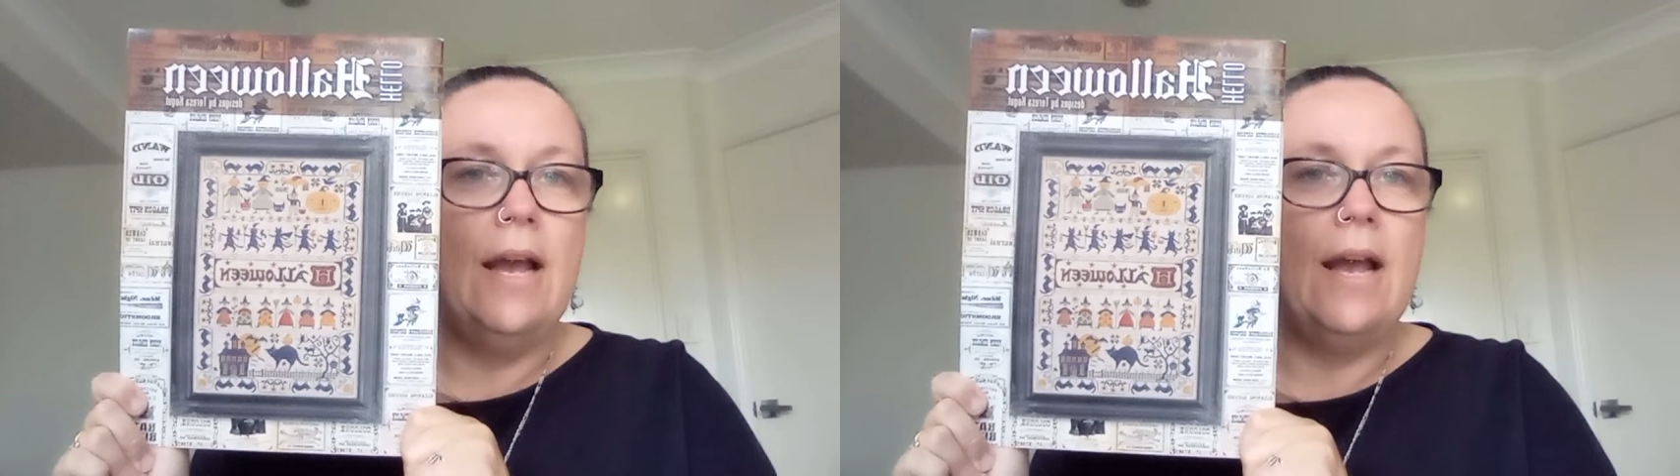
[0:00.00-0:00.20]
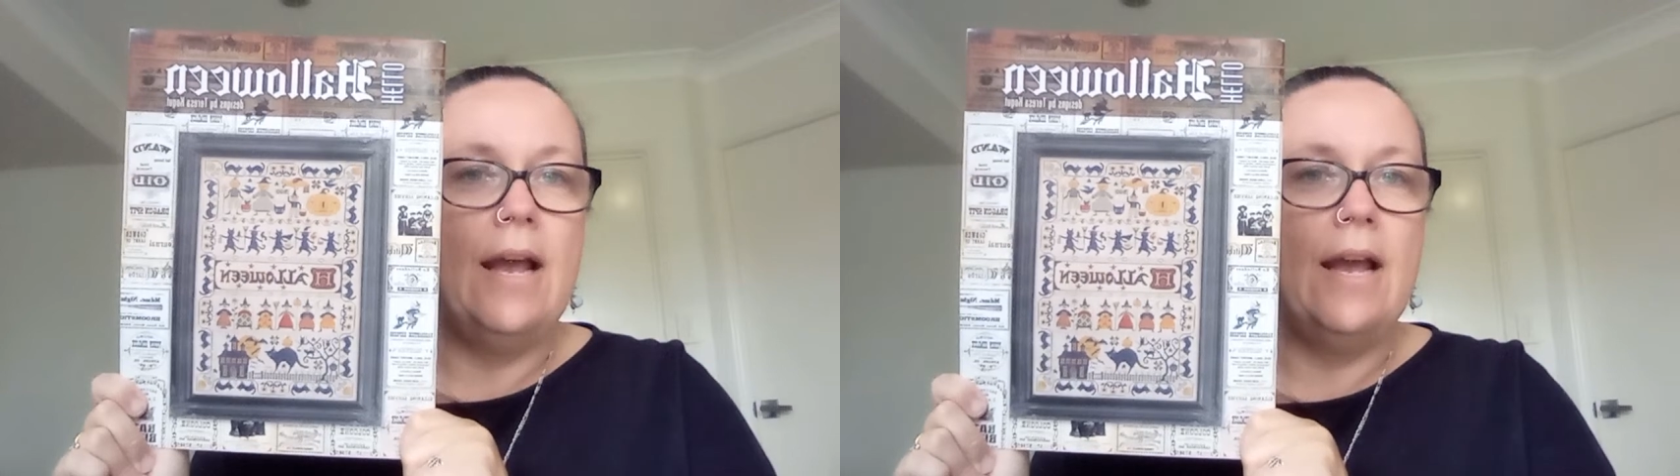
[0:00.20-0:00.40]

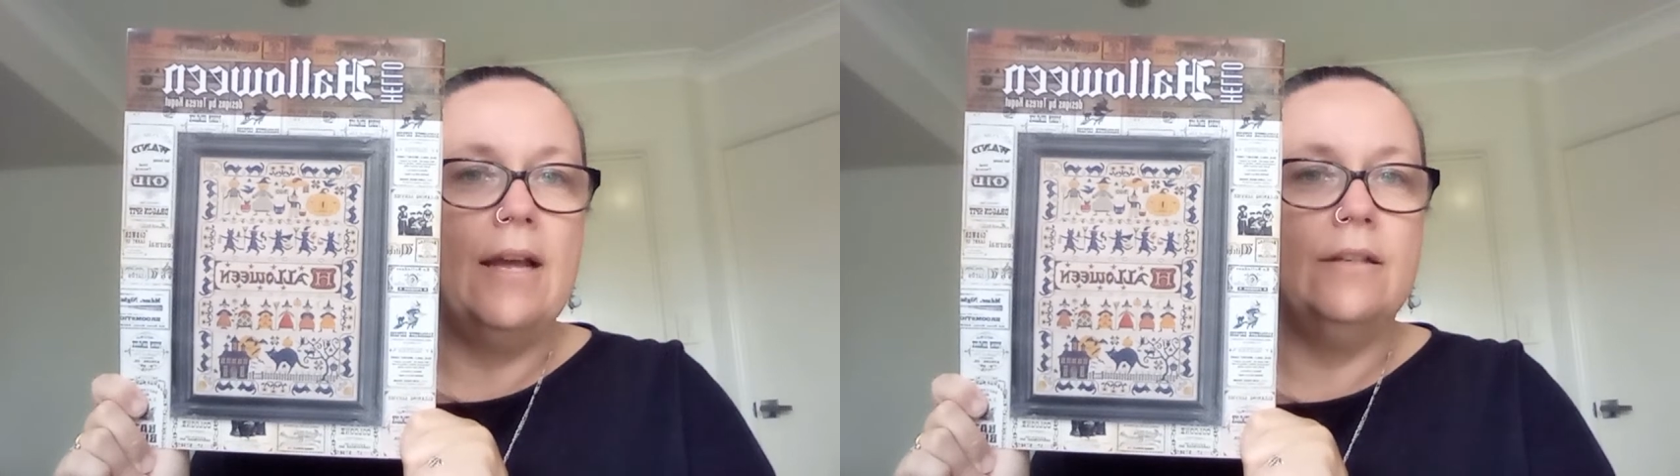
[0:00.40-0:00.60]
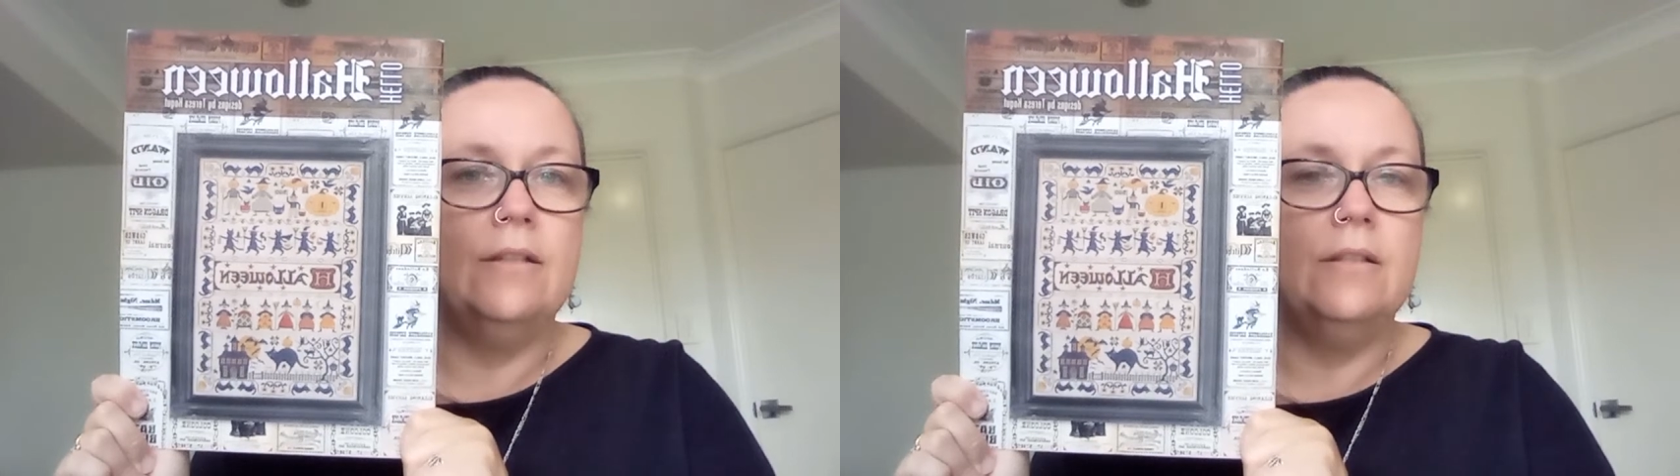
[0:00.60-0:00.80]

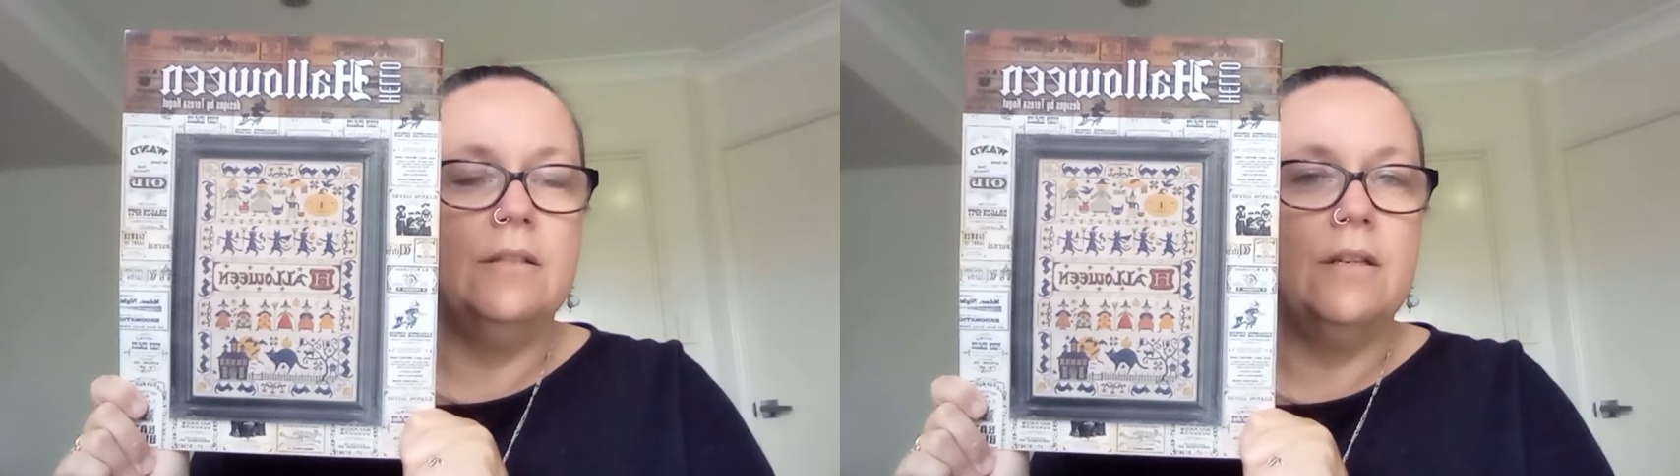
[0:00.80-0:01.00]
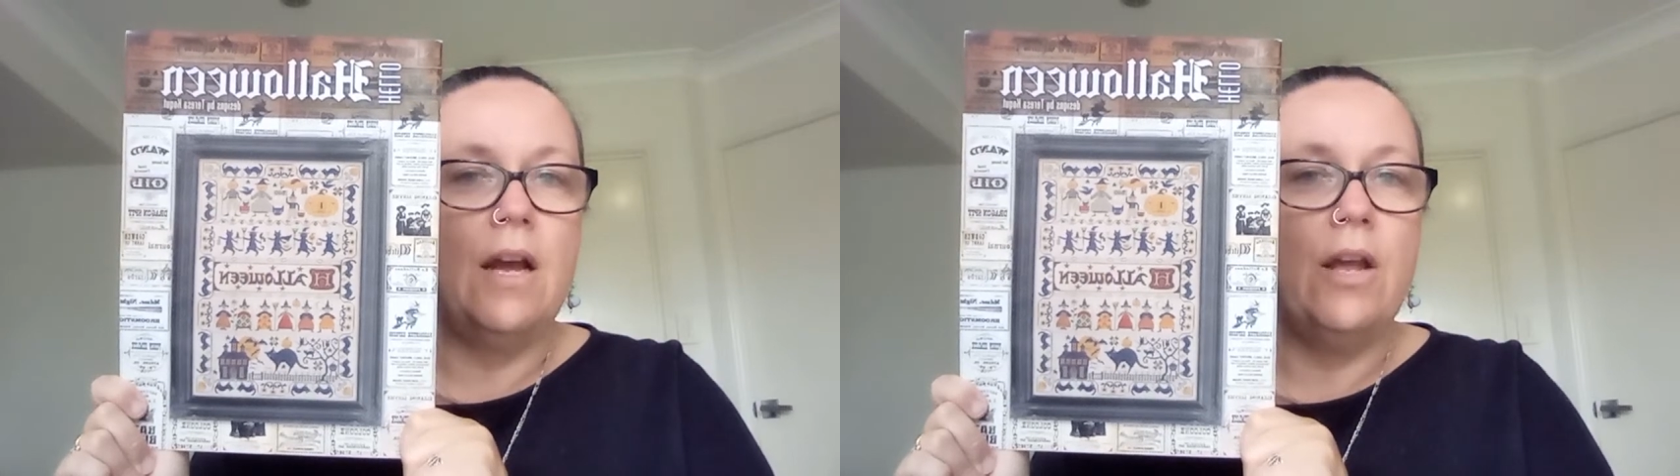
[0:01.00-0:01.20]
and
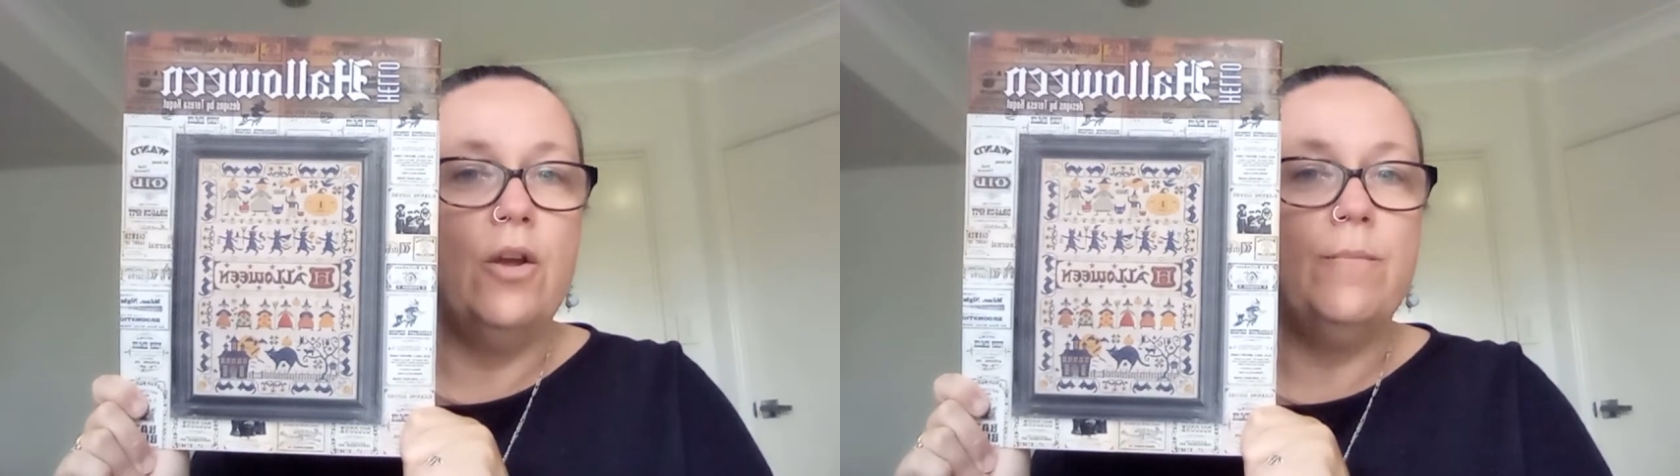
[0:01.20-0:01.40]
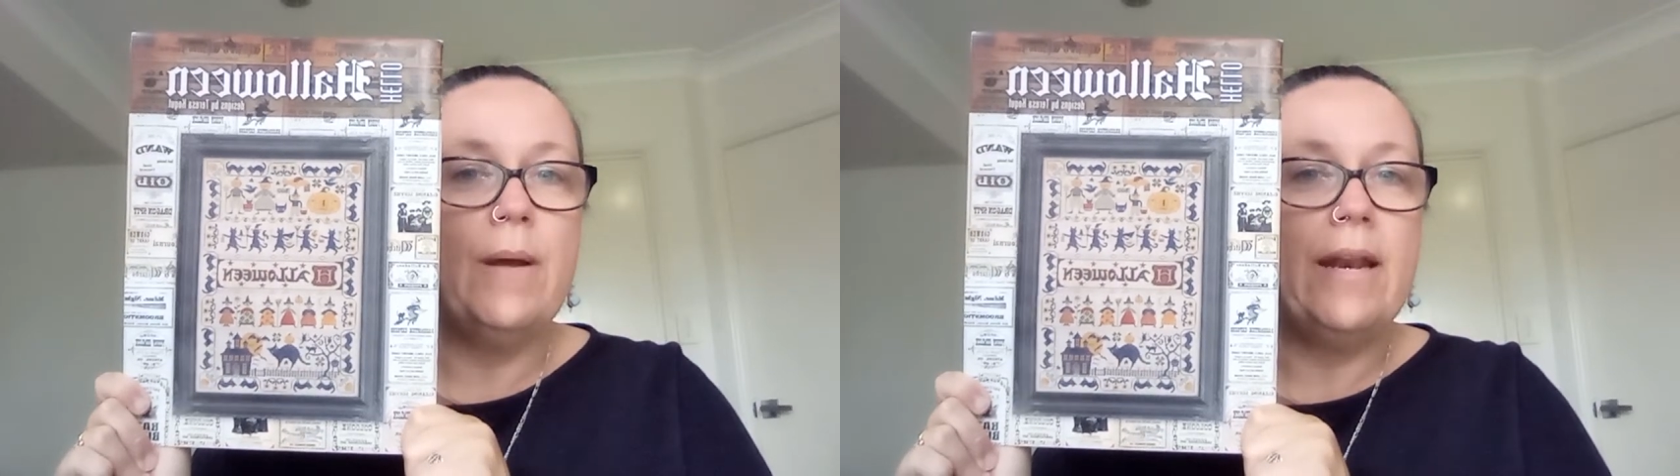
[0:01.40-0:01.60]
I
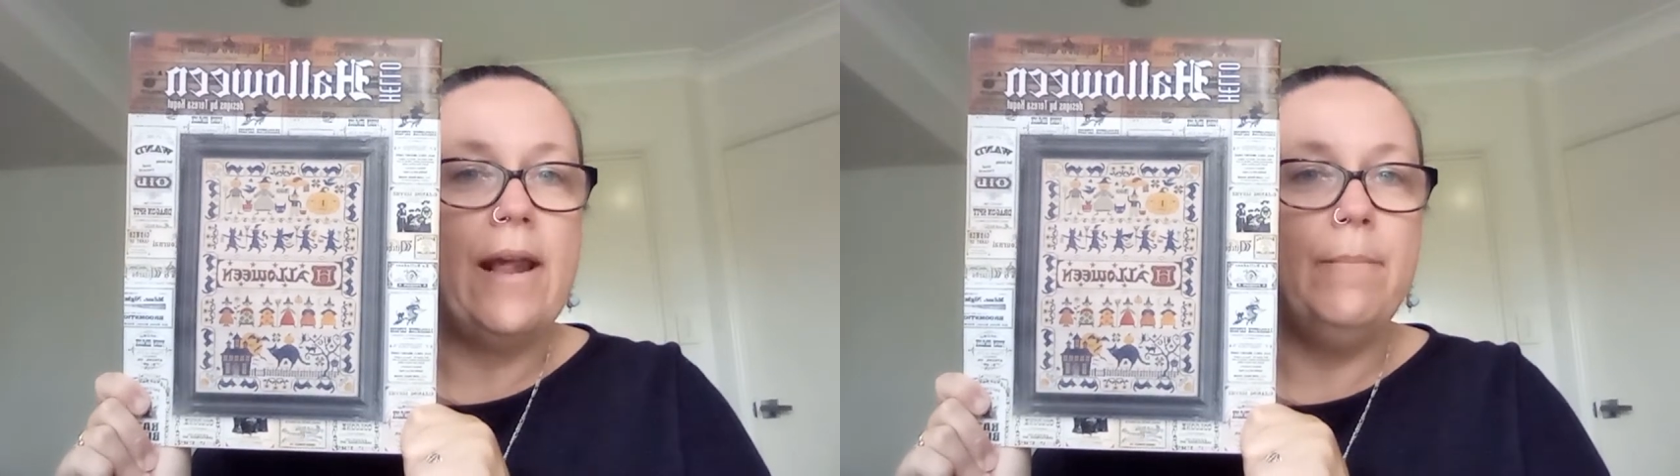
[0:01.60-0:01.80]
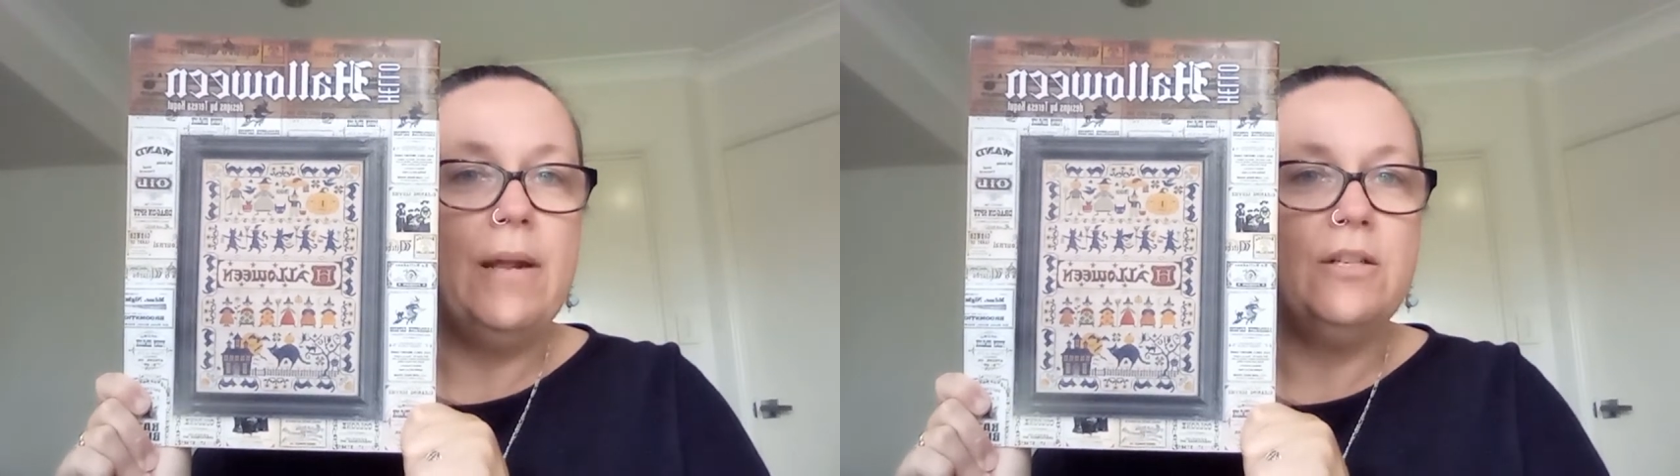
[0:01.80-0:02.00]
heard my
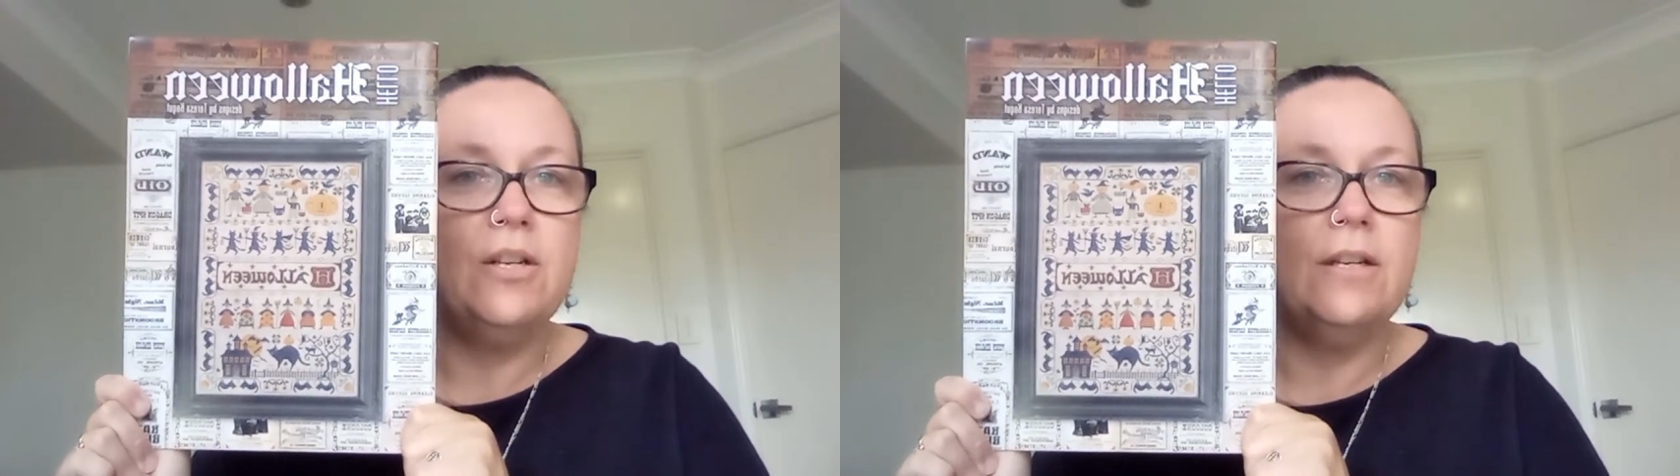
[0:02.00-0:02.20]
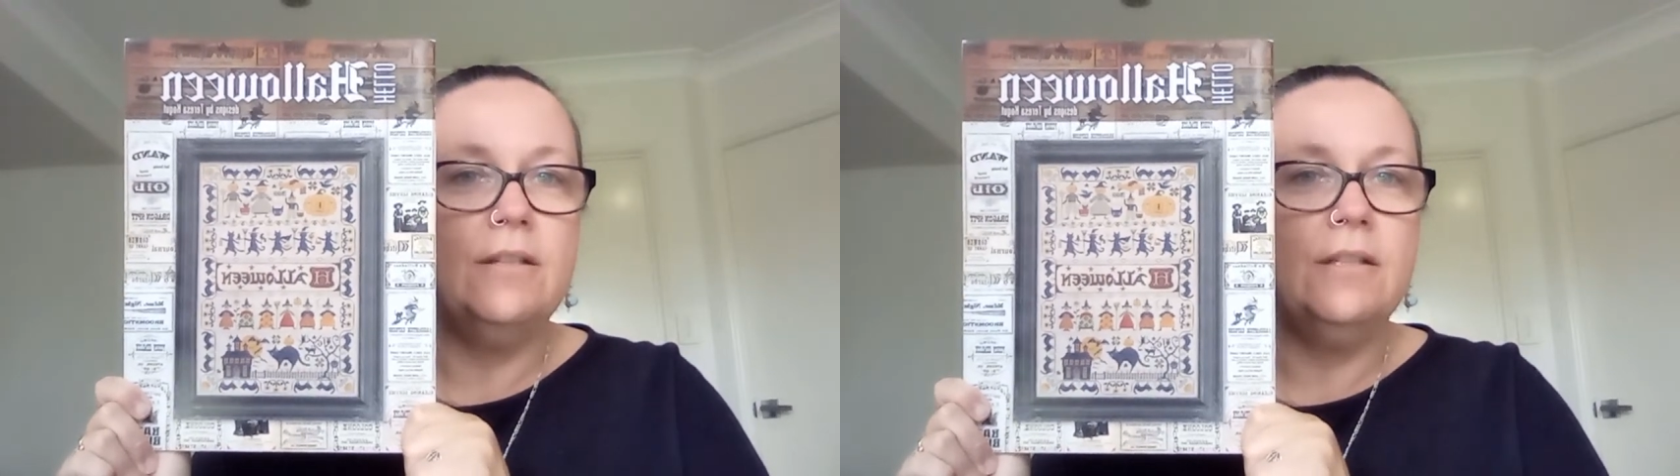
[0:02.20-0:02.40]
name
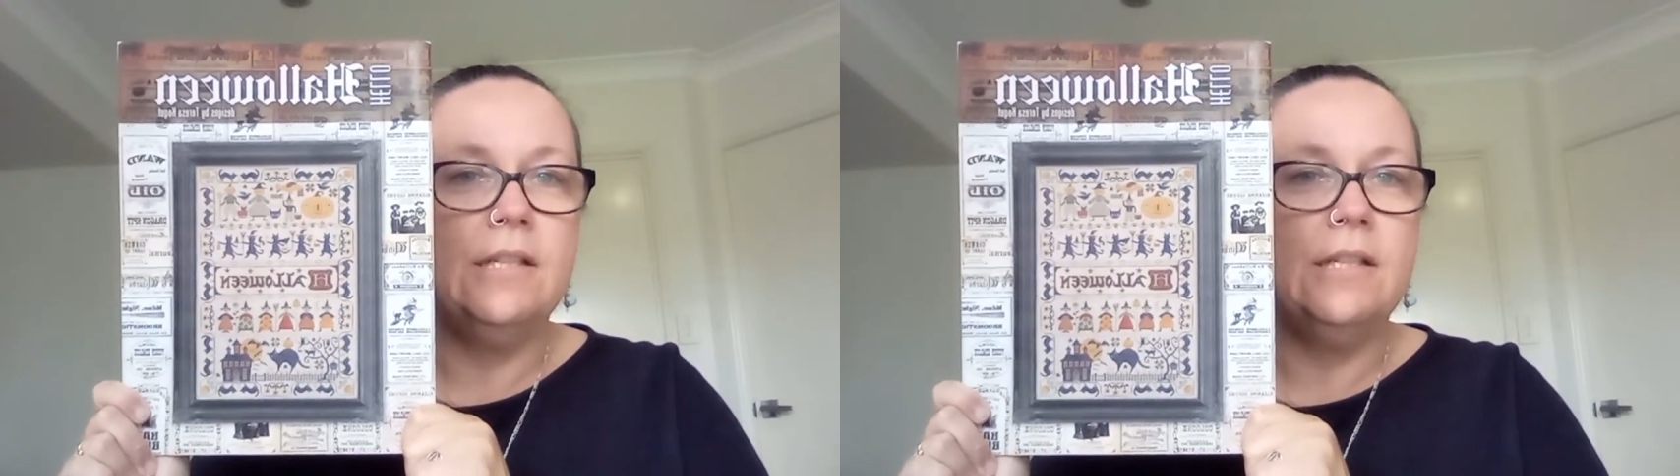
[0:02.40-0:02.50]
mentioned,